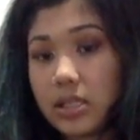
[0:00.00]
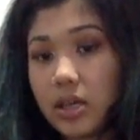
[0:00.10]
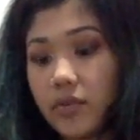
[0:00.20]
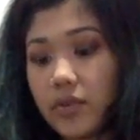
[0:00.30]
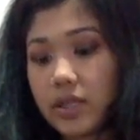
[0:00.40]

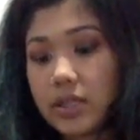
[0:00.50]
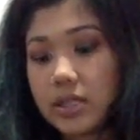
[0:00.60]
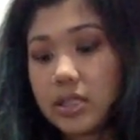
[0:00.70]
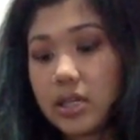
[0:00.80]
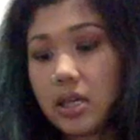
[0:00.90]
of
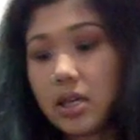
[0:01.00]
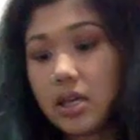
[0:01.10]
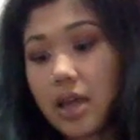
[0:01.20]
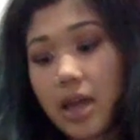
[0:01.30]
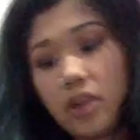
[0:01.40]
this
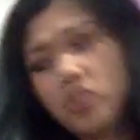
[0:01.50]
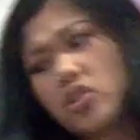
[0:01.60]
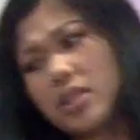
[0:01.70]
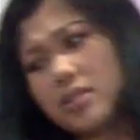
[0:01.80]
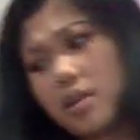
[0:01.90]

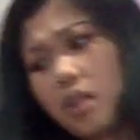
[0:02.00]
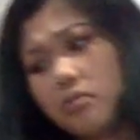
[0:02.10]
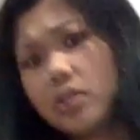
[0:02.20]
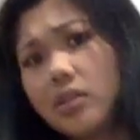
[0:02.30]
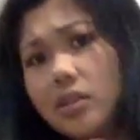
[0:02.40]
energy is not
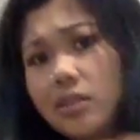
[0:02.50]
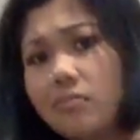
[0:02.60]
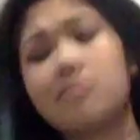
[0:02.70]
really